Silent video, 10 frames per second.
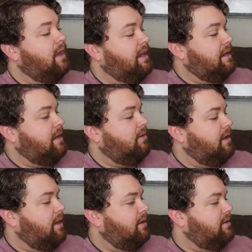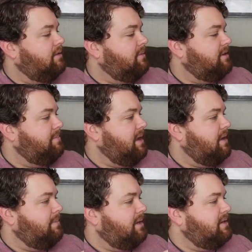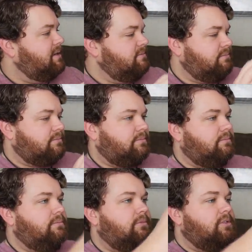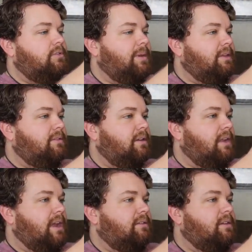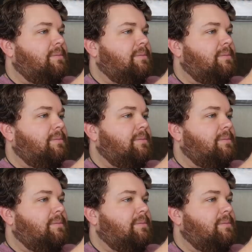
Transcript: And now uh, there must be a button to make the light